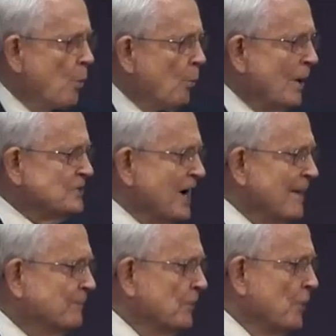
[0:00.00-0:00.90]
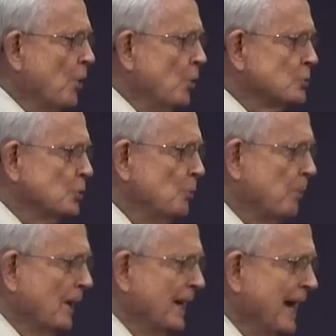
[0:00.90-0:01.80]
Watch out for those who
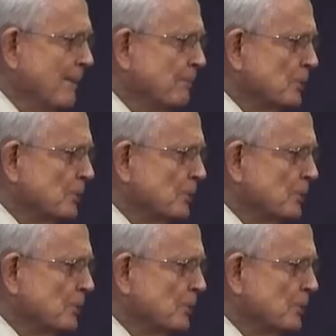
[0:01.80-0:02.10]
play